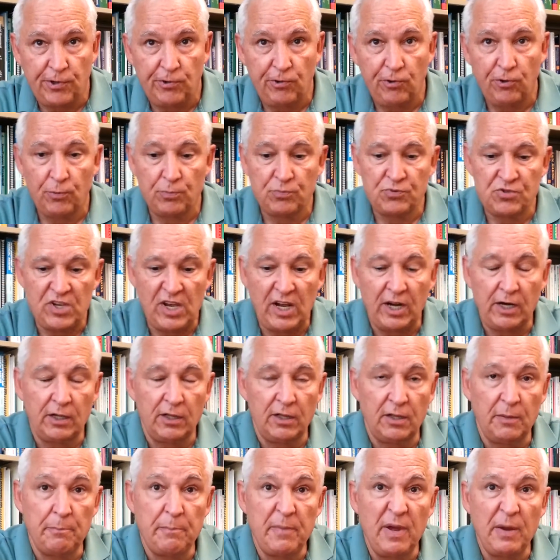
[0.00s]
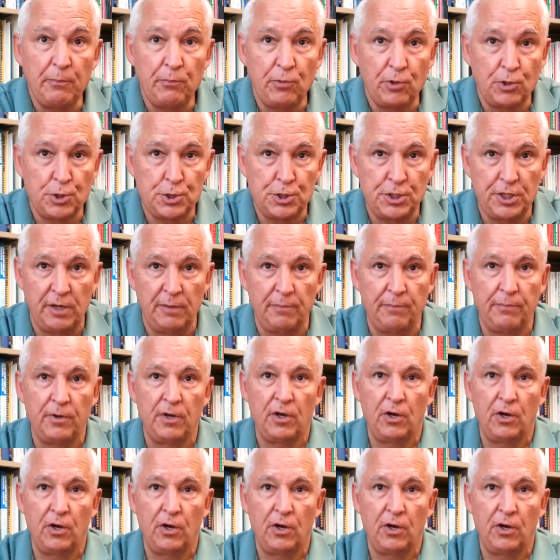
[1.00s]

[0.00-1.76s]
groups out of the membership.